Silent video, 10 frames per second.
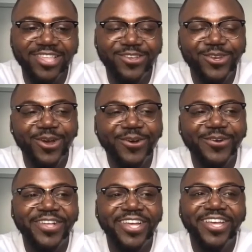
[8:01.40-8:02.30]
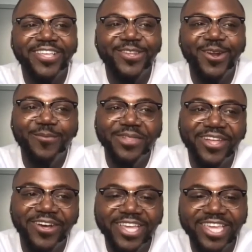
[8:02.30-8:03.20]
like you know you don't
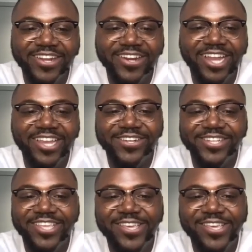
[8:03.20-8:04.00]
belong here and you're,